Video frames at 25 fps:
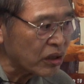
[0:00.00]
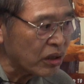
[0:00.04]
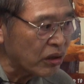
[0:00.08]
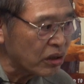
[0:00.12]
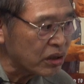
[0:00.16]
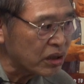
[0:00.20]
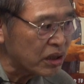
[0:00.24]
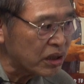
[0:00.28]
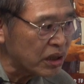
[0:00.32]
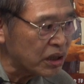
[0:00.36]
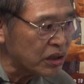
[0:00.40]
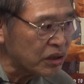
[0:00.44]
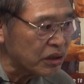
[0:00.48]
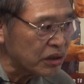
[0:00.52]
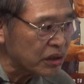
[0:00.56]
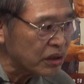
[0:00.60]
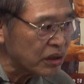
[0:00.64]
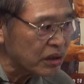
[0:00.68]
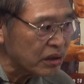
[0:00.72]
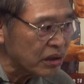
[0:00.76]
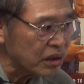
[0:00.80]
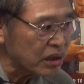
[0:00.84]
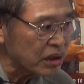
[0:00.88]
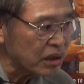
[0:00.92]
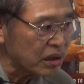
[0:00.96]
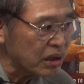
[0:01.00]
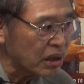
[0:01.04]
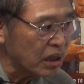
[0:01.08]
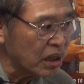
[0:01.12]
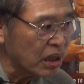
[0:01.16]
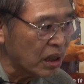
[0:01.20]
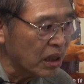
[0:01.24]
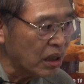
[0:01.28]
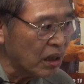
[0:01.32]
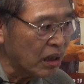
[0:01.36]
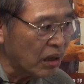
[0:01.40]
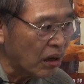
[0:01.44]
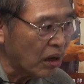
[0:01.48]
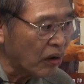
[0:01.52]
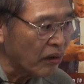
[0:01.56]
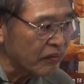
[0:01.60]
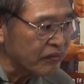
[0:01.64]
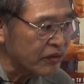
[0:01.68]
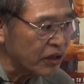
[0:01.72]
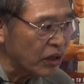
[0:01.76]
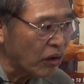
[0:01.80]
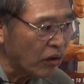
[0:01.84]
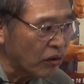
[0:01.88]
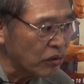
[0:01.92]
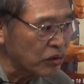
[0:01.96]
conditions of
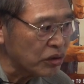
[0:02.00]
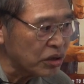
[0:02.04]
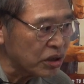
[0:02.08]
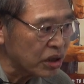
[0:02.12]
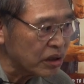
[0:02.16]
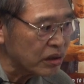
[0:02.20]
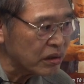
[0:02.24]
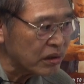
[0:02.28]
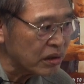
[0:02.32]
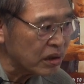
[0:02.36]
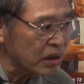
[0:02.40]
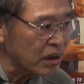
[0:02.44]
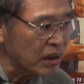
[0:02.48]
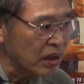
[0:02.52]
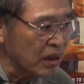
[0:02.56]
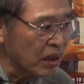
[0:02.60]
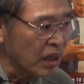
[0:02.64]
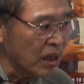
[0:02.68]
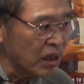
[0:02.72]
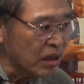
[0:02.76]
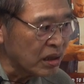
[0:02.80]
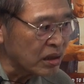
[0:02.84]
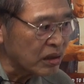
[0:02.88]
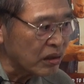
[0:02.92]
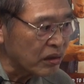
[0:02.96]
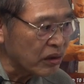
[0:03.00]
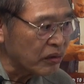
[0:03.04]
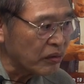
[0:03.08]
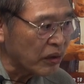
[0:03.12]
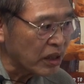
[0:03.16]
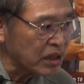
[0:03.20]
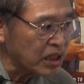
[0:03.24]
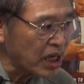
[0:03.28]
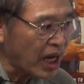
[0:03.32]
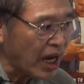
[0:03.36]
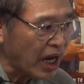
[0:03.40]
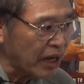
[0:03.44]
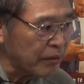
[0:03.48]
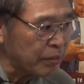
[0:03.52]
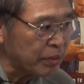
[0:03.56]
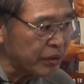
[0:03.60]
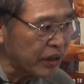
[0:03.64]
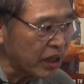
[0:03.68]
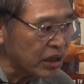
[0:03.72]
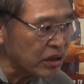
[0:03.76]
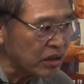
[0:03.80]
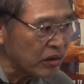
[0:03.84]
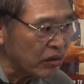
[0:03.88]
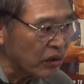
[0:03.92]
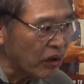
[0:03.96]
the oceans. So it was high
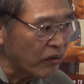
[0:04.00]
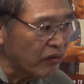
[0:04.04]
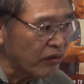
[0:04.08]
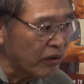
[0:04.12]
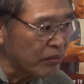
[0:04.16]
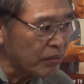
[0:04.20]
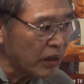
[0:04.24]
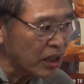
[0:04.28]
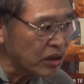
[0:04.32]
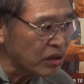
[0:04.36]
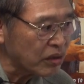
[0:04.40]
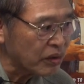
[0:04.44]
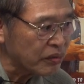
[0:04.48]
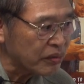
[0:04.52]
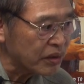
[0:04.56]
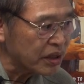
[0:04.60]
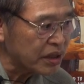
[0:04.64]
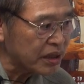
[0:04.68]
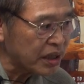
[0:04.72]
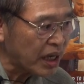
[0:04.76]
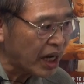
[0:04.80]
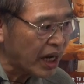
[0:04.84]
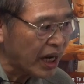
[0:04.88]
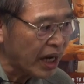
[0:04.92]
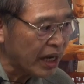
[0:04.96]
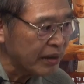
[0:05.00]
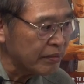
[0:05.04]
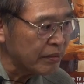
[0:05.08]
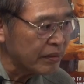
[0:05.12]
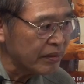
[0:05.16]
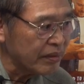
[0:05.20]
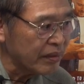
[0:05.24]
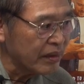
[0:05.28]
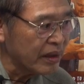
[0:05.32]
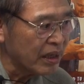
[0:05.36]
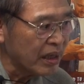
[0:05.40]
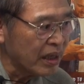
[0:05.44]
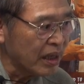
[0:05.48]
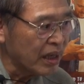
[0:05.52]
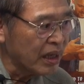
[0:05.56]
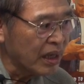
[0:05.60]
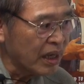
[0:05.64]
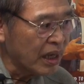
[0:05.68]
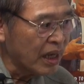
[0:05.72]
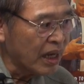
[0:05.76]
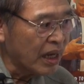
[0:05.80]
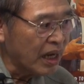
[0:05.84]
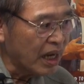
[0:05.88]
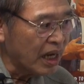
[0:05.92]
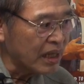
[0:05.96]
pressure over much of the time,
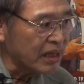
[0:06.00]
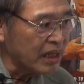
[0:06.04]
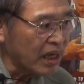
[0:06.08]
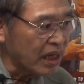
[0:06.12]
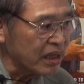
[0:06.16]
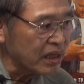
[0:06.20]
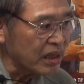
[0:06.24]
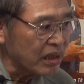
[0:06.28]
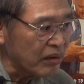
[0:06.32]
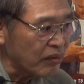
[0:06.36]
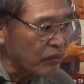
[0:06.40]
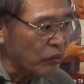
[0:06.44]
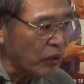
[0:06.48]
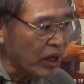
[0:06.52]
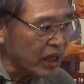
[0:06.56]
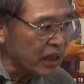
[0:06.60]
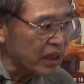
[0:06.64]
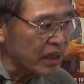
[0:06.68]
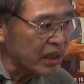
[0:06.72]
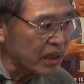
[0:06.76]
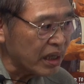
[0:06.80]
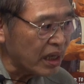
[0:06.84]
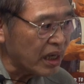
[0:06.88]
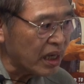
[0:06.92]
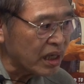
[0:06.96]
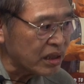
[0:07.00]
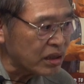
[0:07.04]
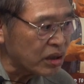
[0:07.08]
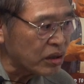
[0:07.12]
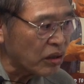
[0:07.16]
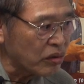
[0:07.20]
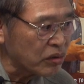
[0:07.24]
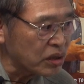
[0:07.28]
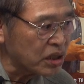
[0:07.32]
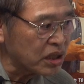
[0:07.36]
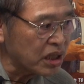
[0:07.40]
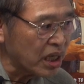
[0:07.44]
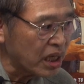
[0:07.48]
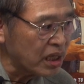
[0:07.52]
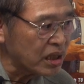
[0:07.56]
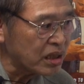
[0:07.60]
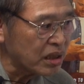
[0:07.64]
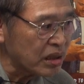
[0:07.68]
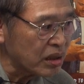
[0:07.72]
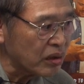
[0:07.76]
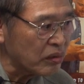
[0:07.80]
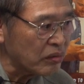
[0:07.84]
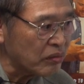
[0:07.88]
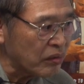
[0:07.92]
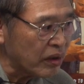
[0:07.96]
and then the weather
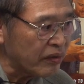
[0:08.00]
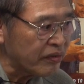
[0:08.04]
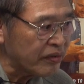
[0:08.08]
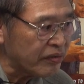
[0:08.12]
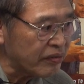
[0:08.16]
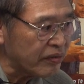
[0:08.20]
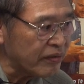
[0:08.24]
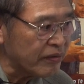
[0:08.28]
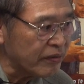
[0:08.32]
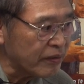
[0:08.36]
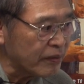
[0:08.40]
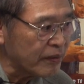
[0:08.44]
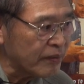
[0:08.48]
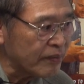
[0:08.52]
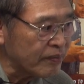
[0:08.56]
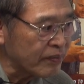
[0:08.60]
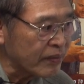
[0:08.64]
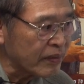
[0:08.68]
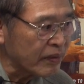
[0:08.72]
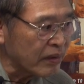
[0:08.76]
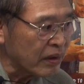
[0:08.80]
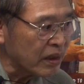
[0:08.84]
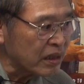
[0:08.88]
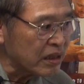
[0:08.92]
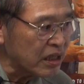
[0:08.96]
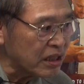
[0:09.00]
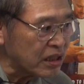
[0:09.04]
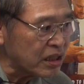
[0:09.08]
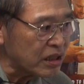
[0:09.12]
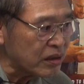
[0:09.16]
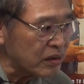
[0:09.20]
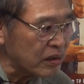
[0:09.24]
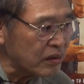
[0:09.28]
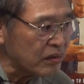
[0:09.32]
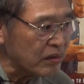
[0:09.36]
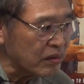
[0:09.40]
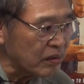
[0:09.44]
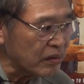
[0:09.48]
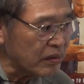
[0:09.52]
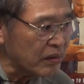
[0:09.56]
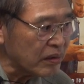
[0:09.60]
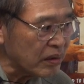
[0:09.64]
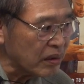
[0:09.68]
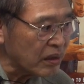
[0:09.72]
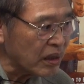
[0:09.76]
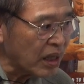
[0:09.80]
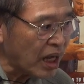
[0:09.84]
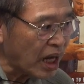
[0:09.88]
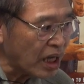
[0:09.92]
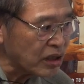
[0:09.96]
associated with this
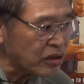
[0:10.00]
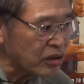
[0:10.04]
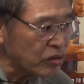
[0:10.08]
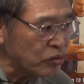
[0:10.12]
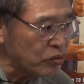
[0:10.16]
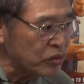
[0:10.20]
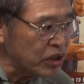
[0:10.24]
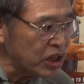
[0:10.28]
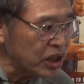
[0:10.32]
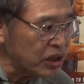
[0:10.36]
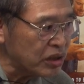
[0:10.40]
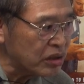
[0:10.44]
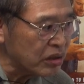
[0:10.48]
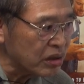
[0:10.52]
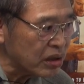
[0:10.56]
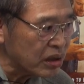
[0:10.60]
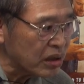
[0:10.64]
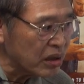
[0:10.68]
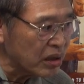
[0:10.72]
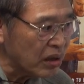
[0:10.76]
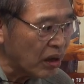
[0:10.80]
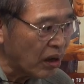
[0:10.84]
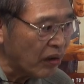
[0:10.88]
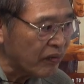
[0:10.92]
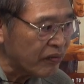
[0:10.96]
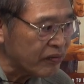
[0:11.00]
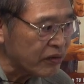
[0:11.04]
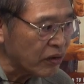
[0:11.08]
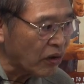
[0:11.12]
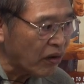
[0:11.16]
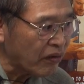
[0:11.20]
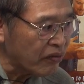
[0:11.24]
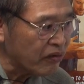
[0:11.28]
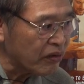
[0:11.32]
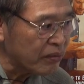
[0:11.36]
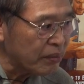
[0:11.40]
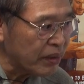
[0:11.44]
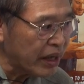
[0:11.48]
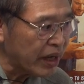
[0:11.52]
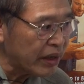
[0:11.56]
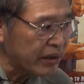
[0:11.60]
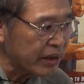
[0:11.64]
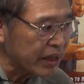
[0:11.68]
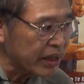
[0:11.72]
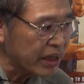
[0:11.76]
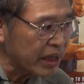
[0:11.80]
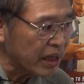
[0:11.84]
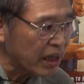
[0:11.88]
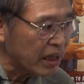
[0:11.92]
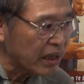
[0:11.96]
large region of North
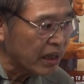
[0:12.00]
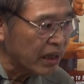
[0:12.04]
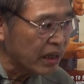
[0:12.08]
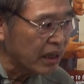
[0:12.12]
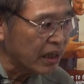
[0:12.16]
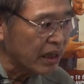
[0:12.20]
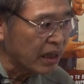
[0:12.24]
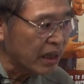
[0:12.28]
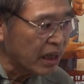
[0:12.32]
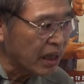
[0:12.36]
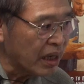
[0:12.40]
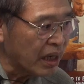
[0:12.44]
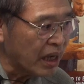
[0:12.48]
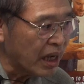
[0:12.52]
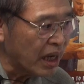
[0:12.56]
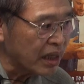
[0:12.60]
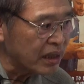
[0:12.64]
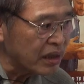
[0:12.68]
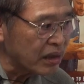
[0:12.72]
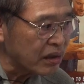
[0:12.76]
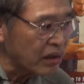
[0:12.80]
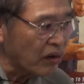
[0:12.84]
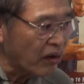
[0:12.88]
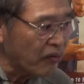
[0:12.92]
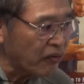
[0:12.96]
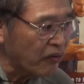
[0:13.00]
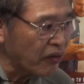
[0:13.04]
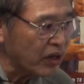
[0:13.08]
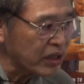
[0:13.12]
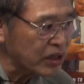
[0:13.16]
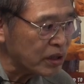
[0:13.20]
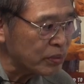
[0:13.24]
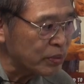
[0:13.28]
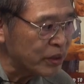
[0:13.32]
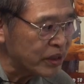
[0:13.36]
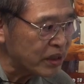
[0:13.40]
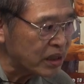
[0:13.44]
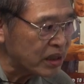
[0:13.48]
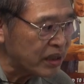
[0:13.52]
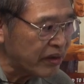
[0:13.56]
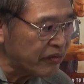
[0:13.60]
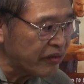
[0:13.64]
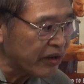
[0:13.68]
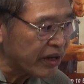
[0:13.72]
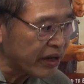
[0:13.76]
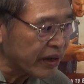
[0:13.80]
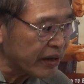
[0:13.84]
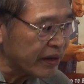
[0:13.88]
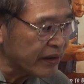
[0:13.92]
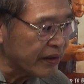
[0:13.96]
America and the Northwest
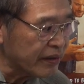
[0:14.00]
Pacific,